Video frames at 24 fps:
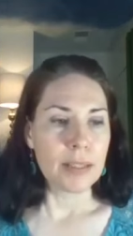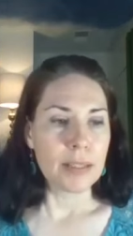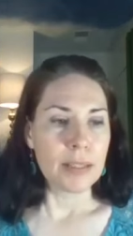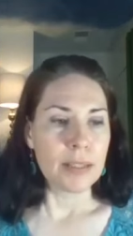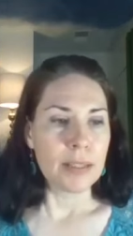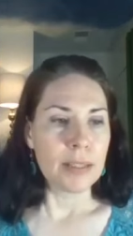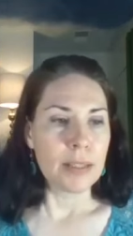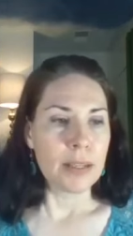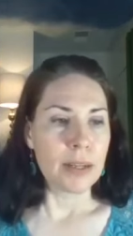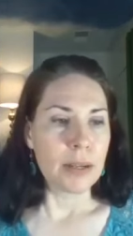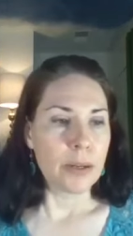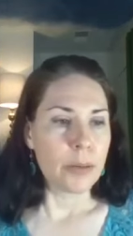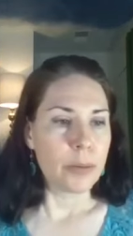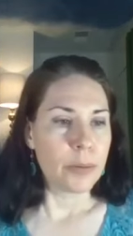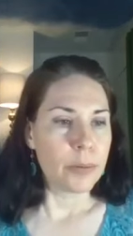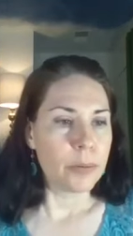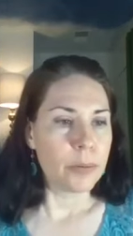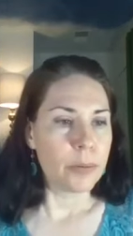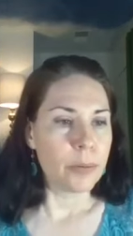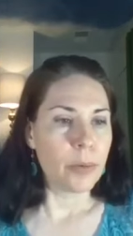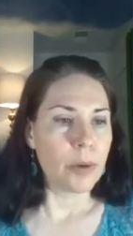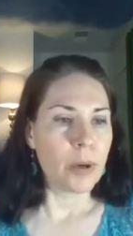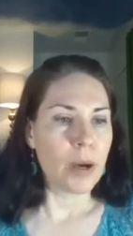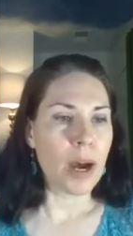you know
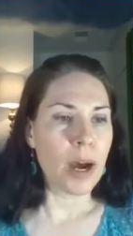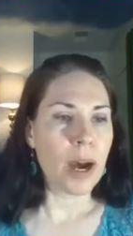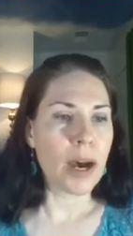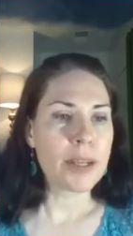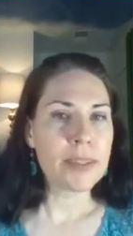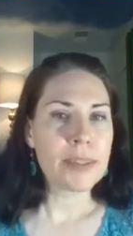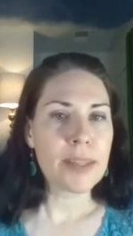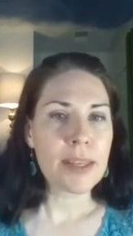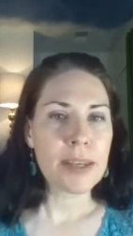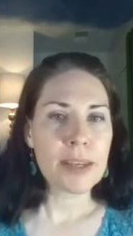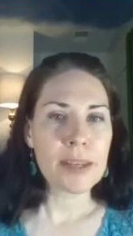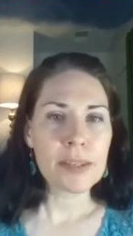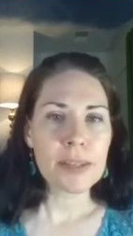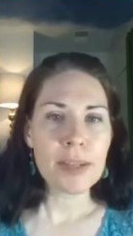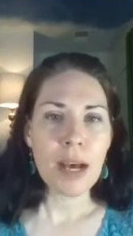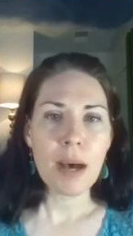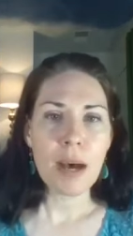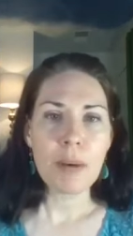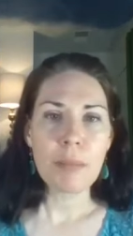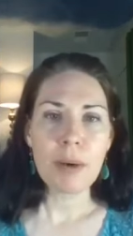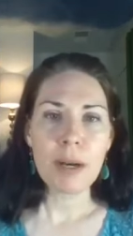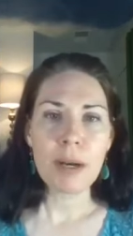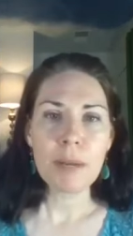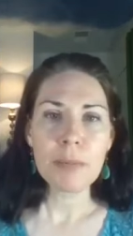odd things
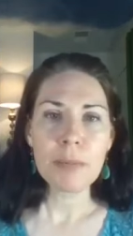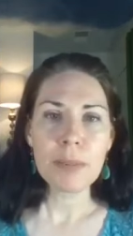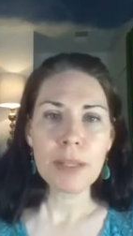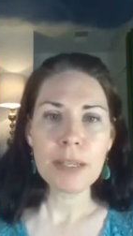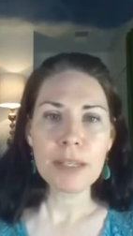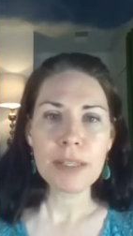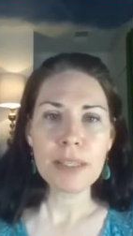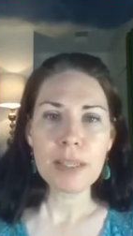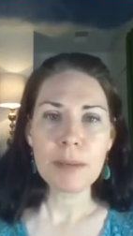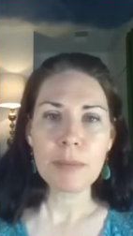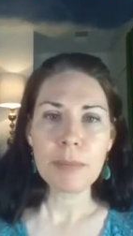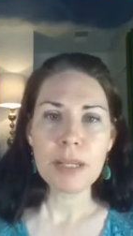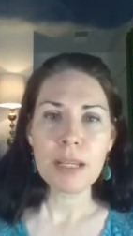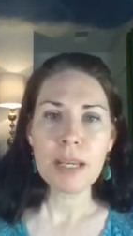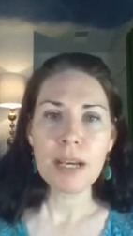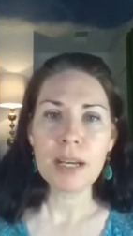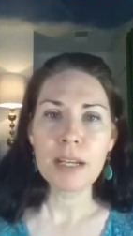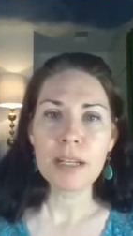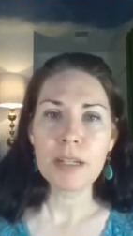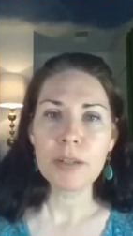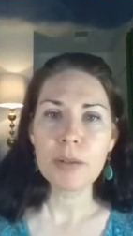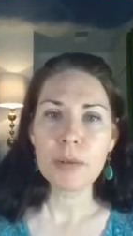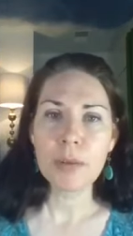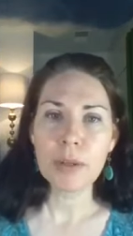come up like somebody
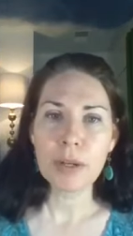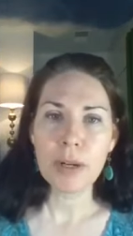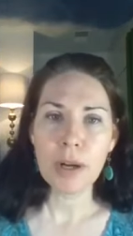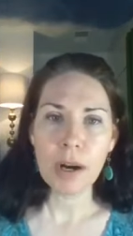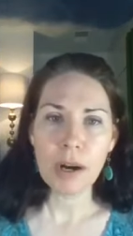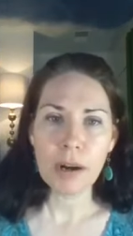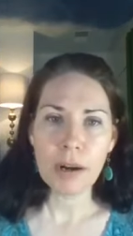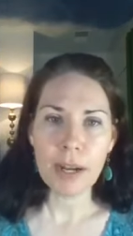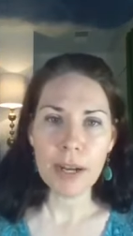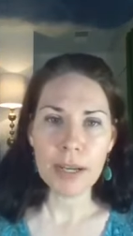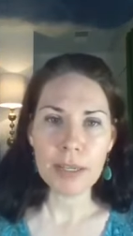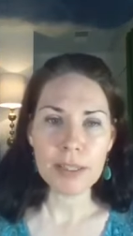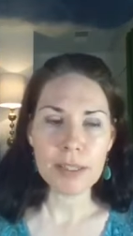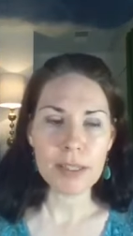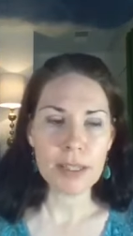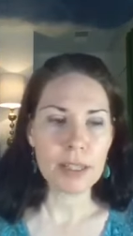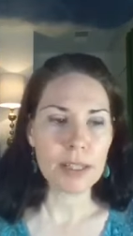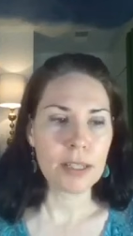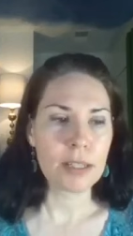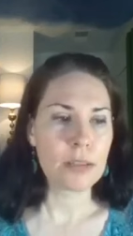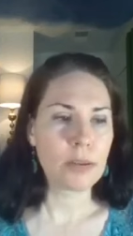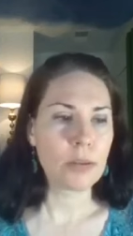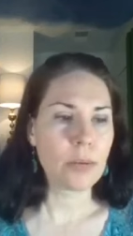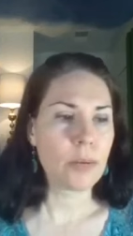got into a car
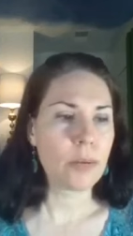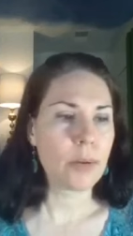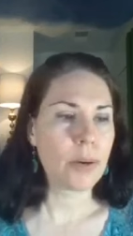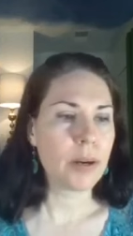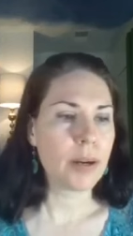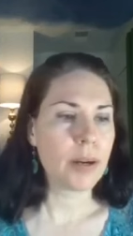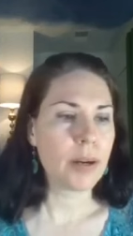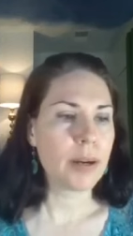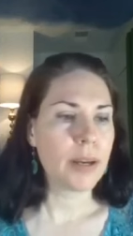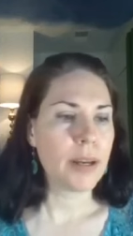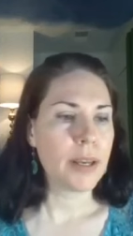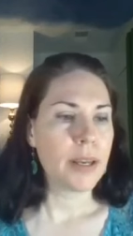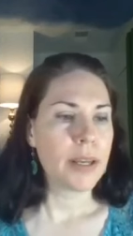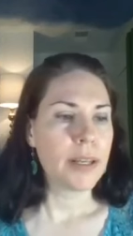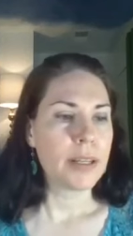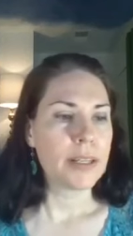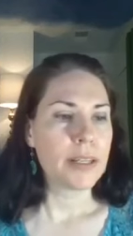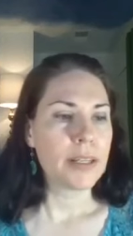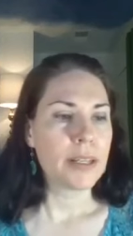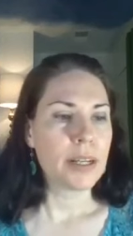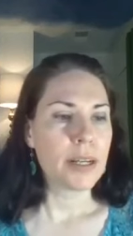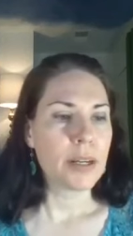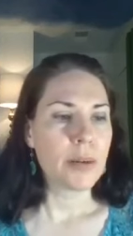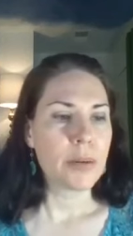accident or
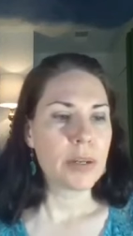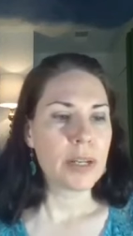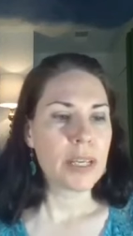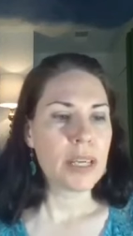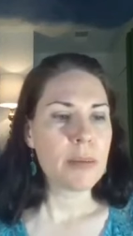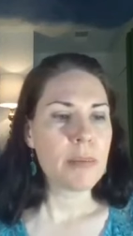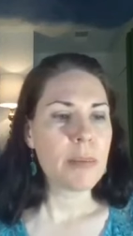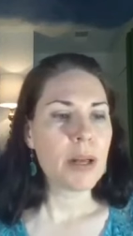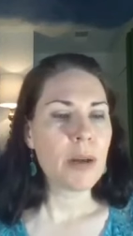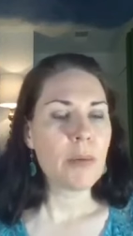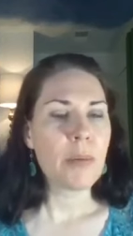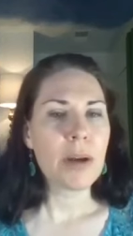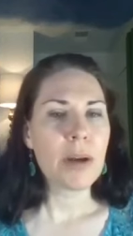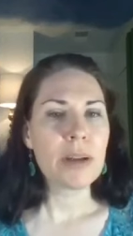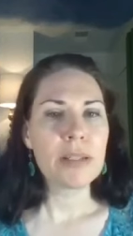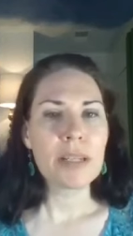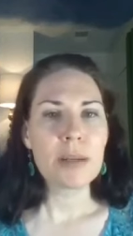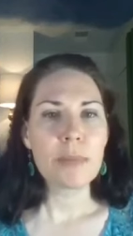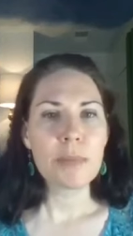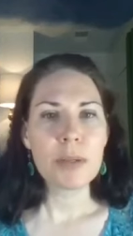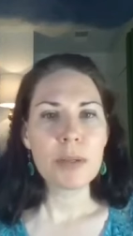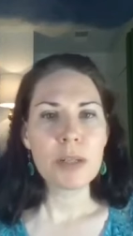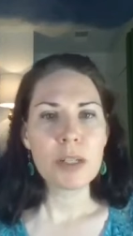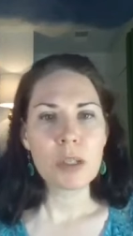you know an email wound
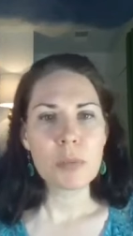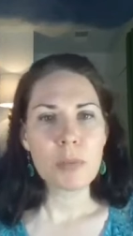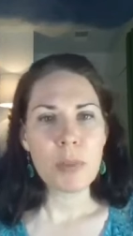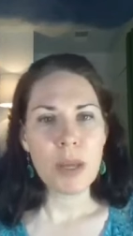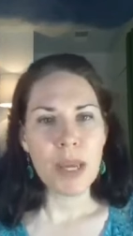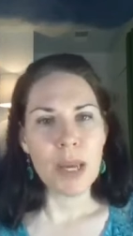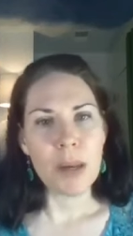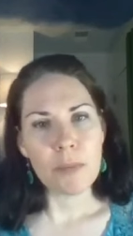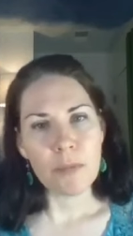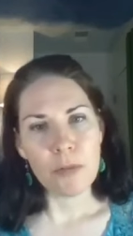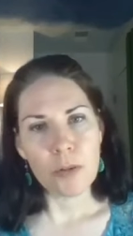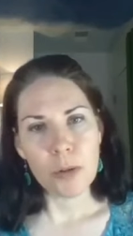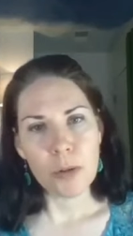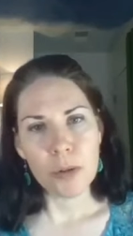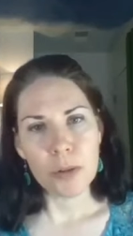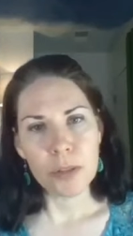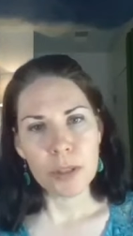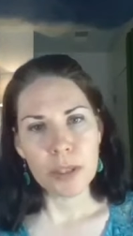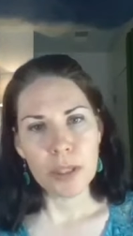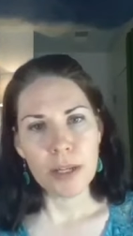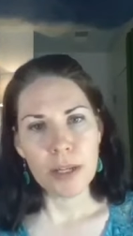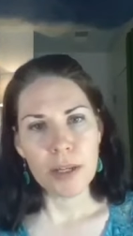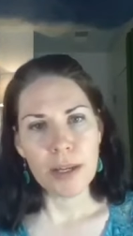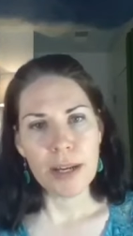up in a spam
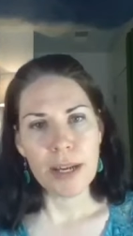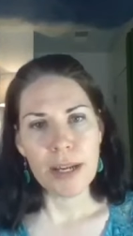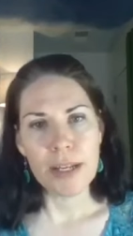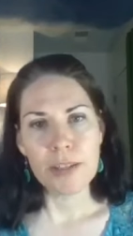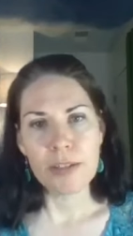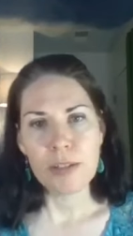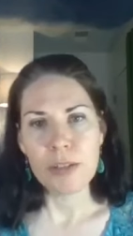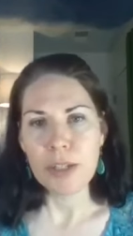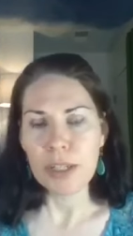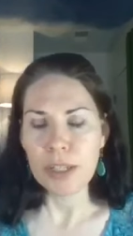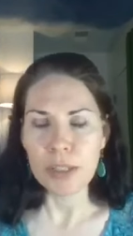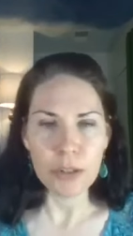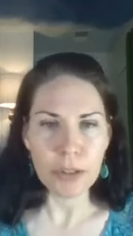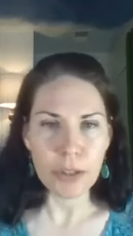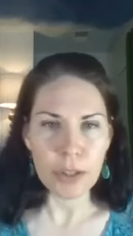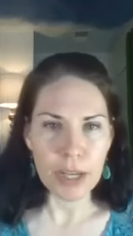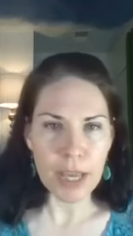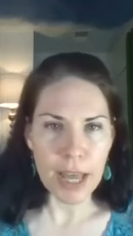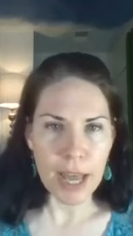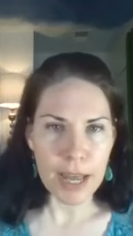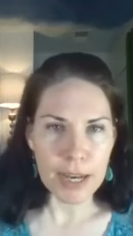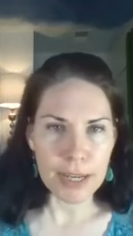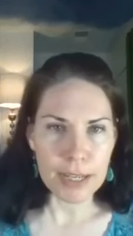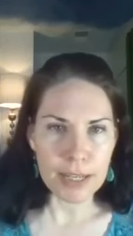folder and you didn't look
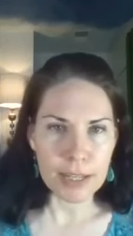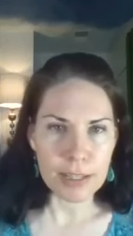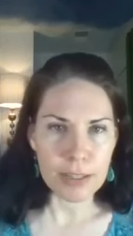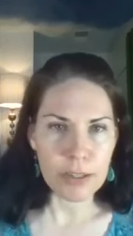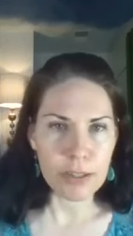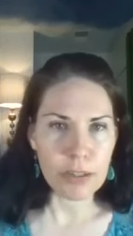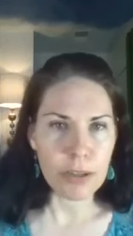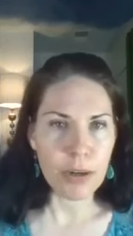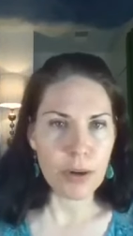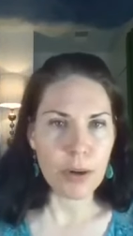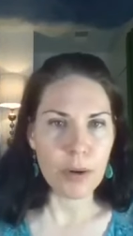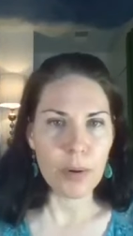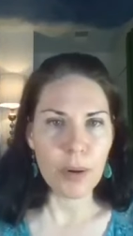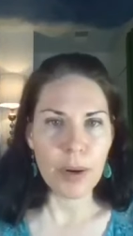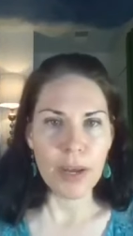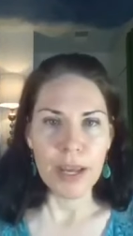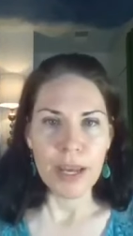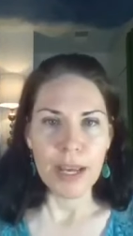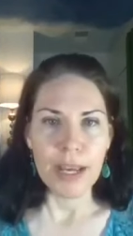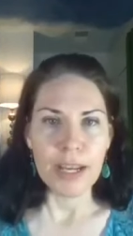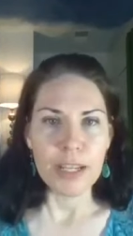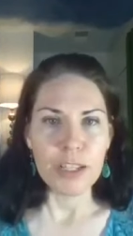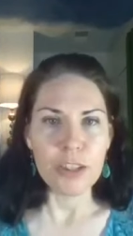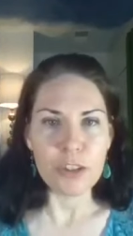at it so
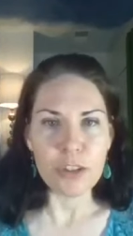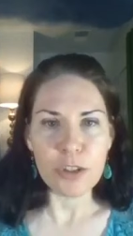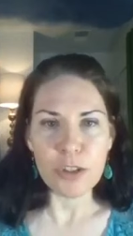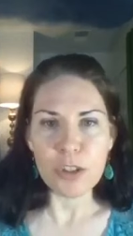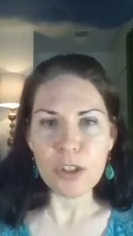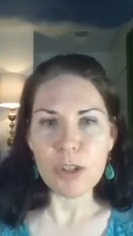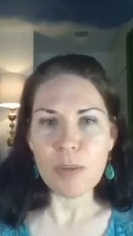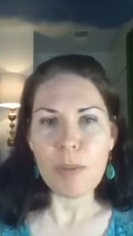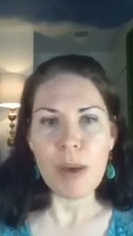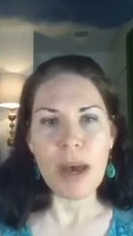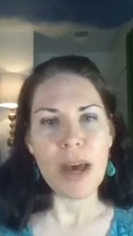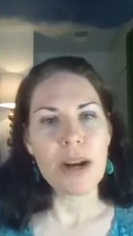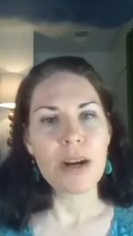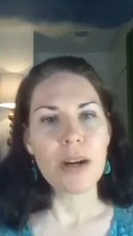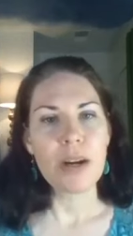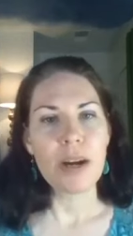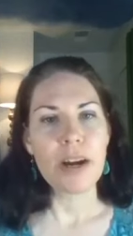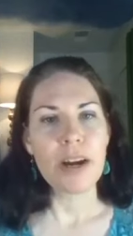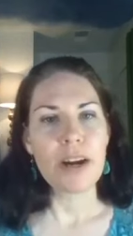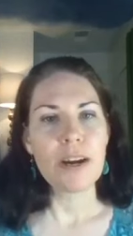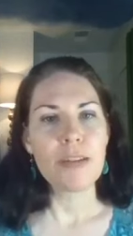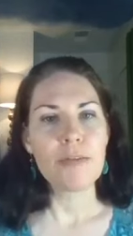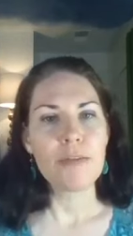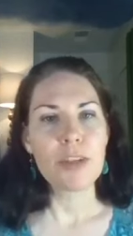it's just a matter
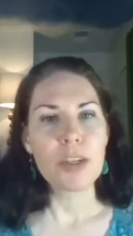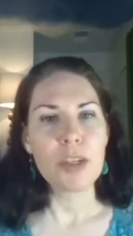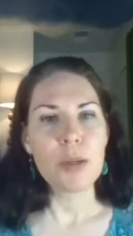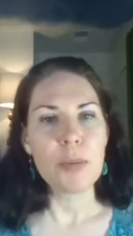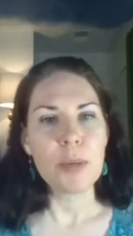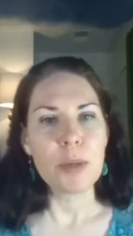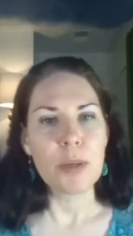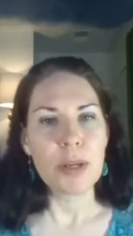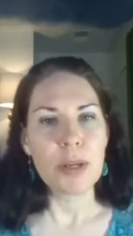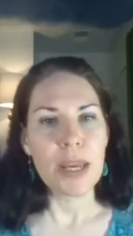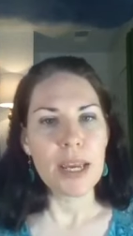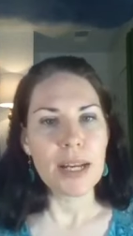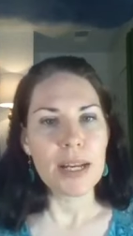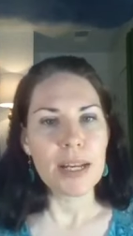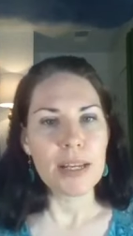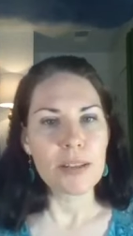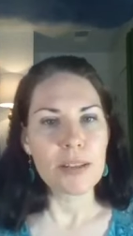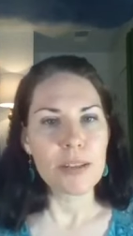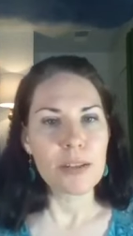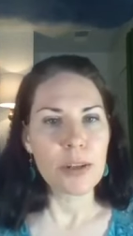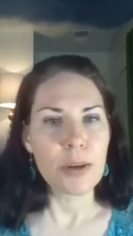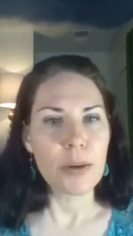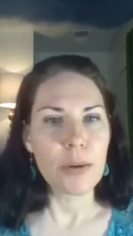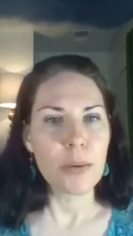of communicating
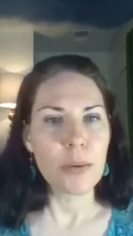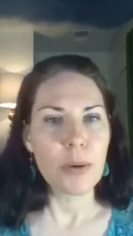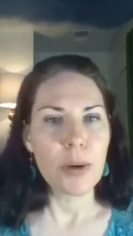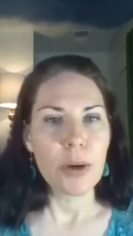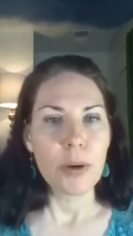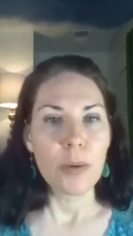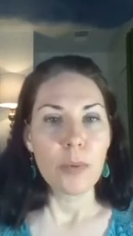so